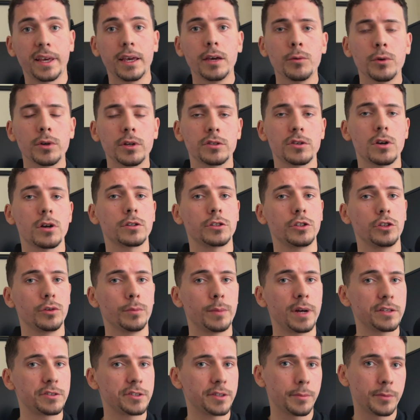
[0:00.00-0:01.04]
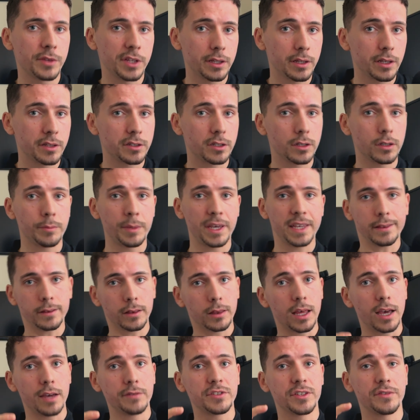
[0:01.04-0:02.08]
I want to talk to you about something that's going to make the
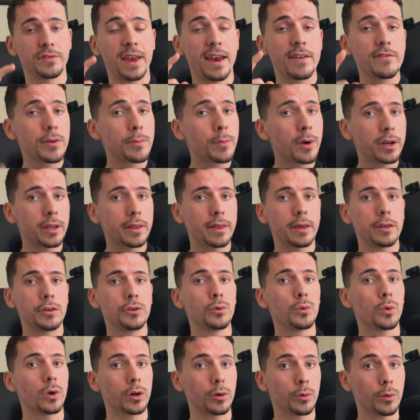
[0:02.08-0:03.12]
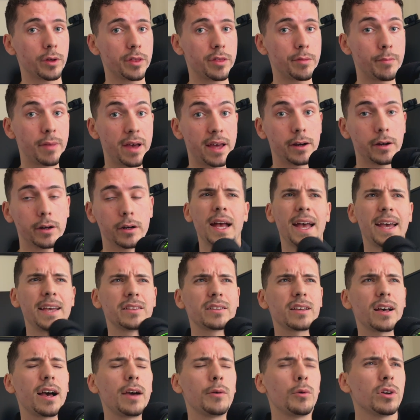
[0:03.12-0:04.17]
lives of everybody that you work with better.
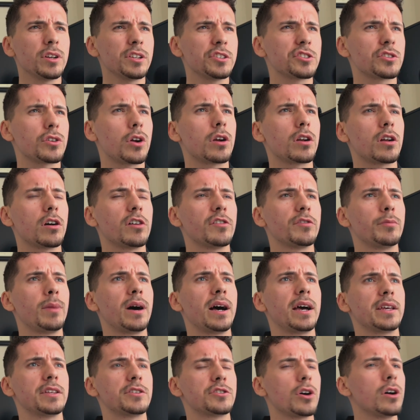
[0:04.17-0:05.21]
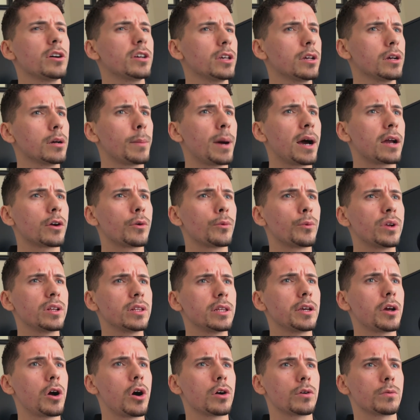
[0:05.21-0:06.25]
And I want to start off by talking about a
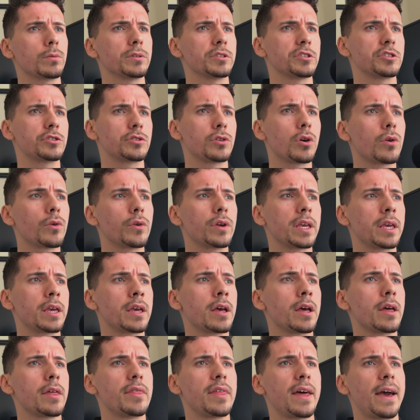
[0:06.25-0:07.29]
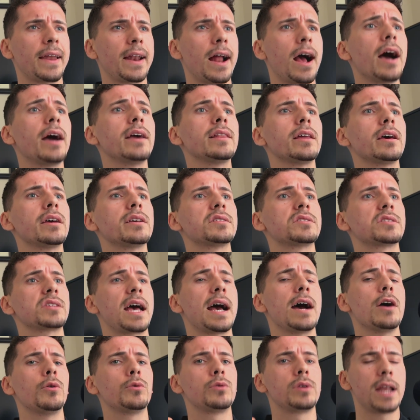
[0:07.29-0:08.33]
really awkward story that highlights
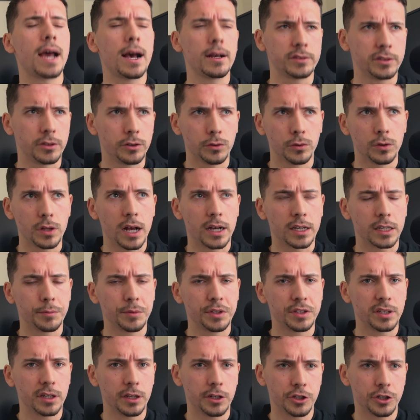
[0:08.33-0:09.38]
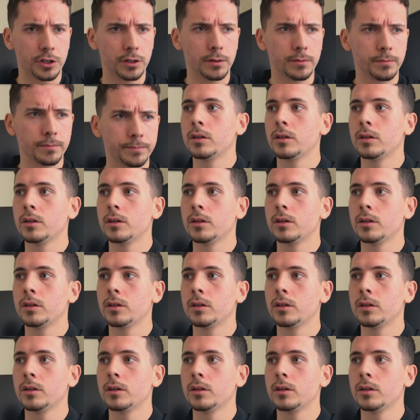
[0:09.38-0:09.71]
how not to do documentation.